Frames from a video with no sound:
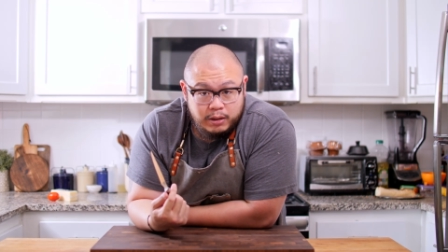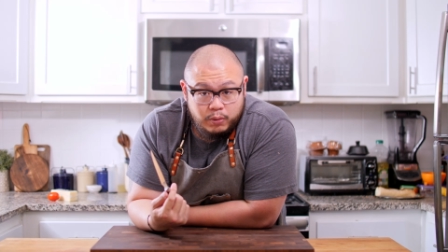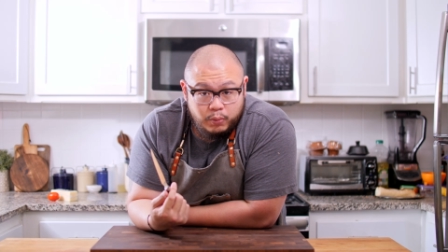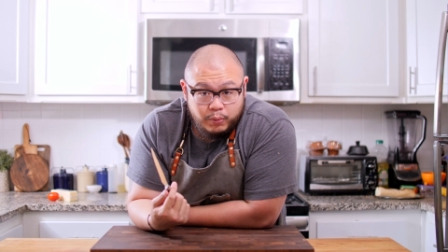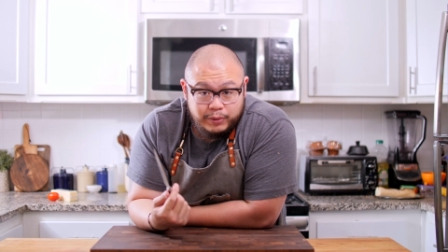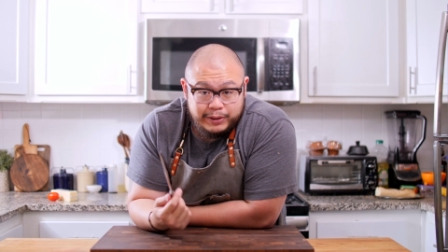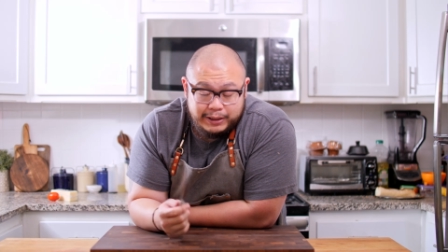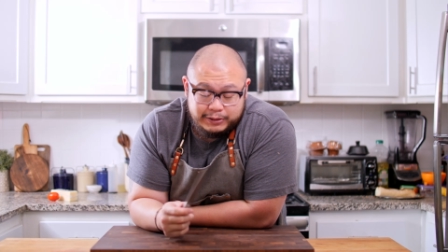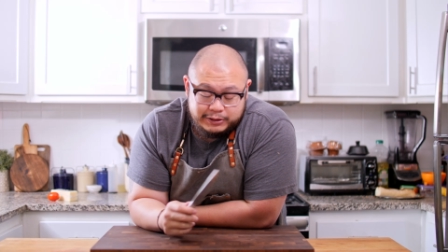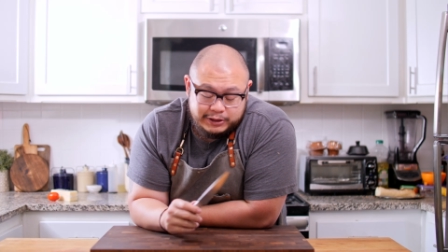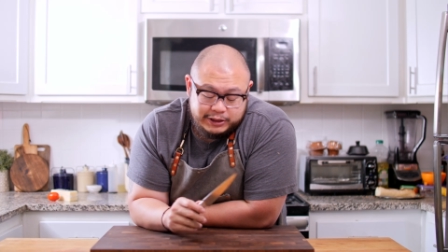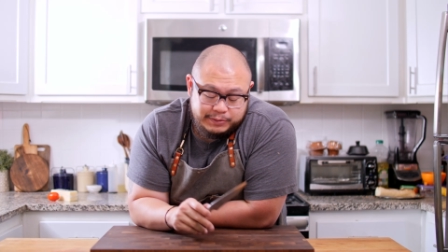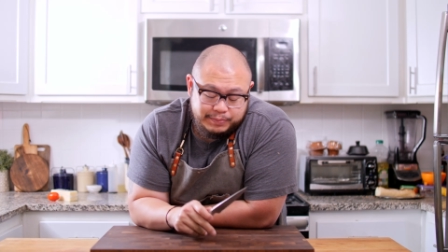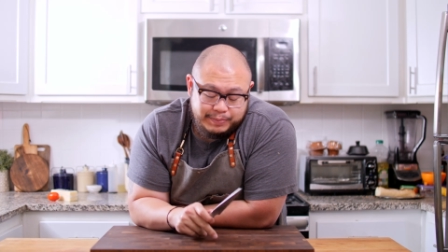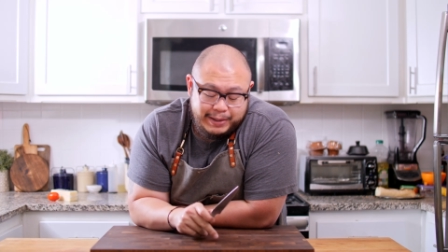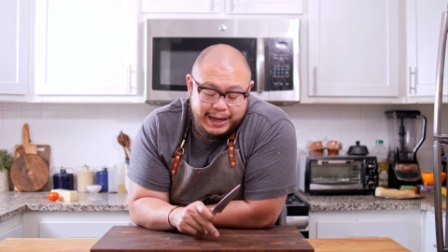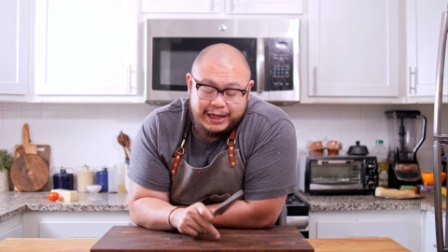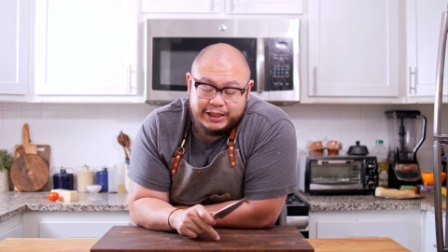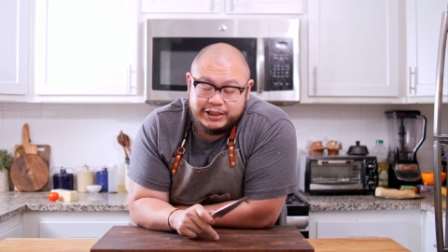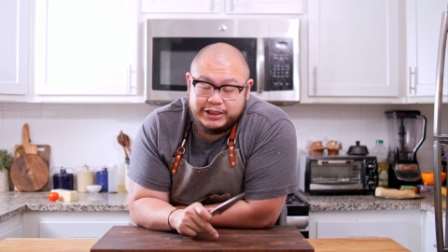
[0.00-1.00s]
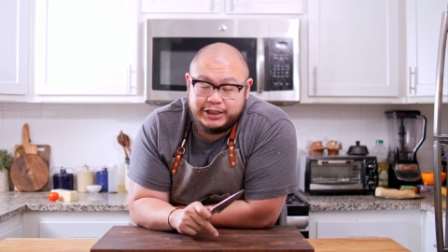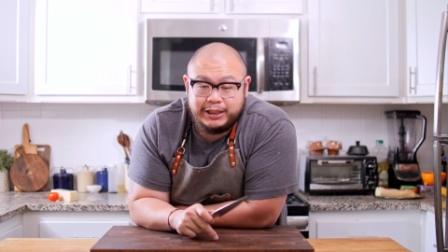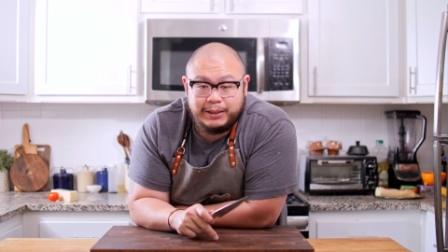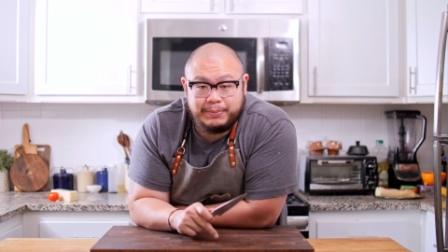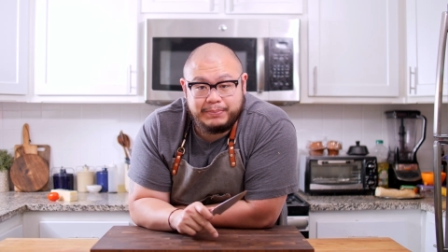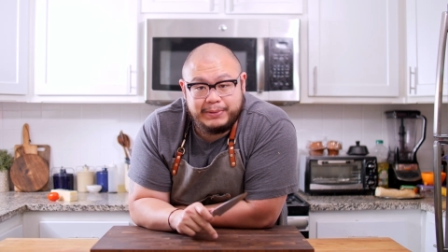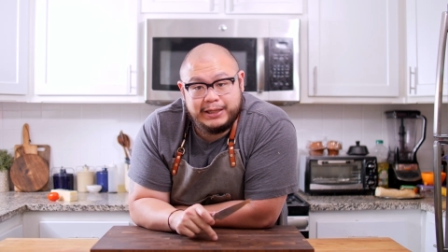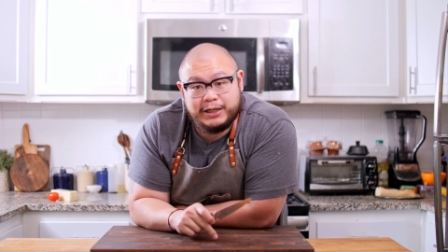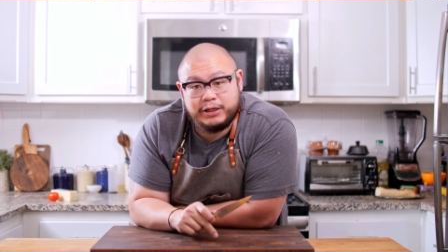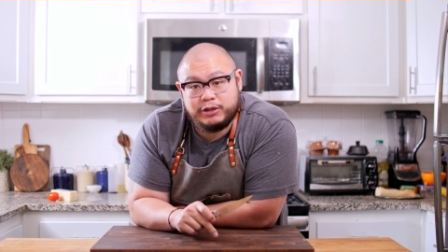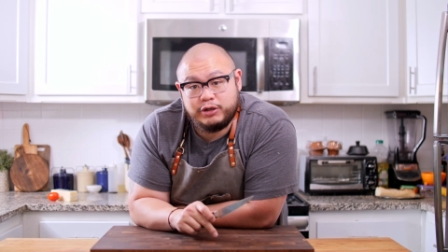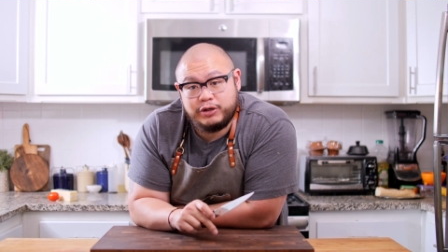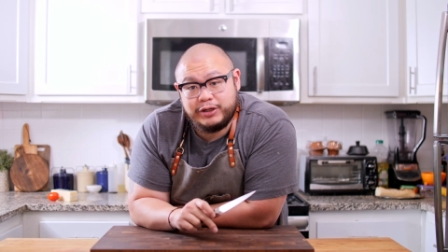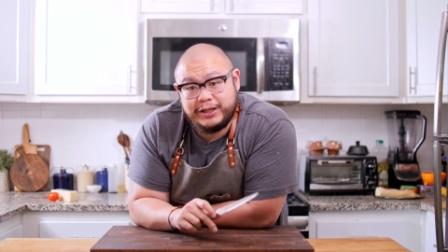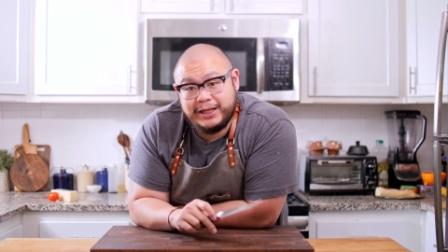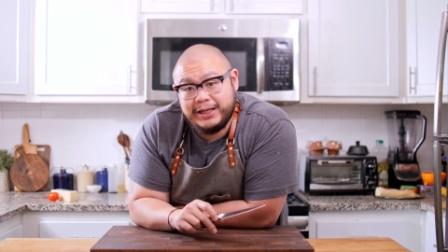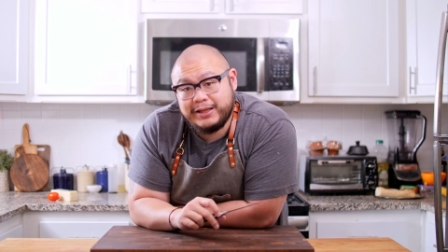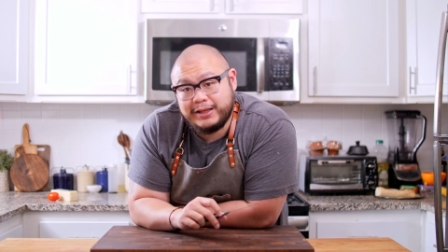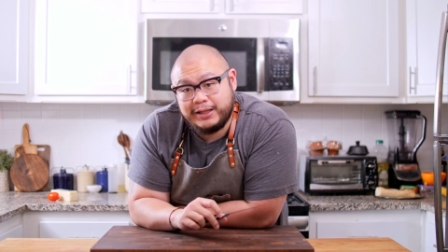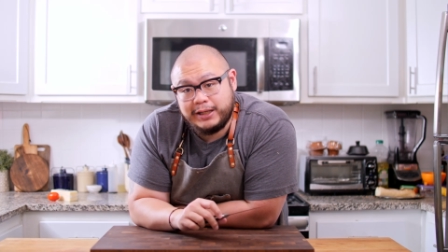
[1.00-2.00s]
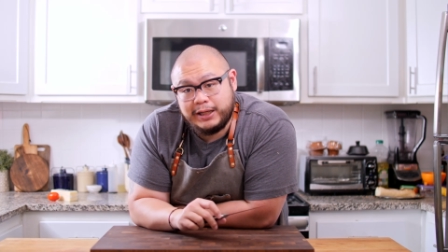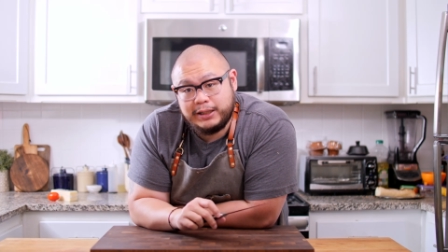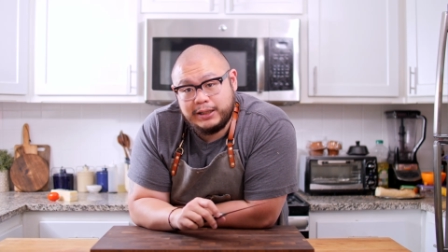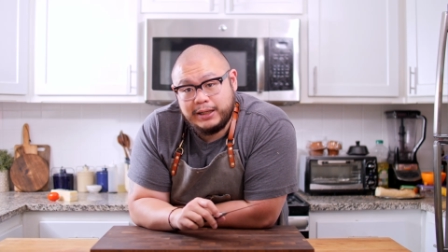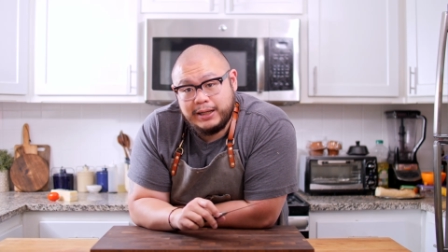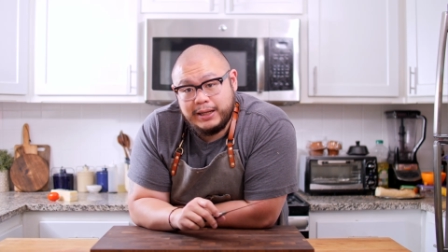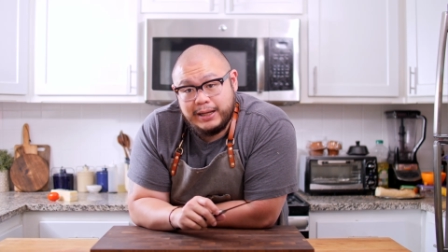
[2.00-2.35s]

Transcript: without smashing the meat underneath it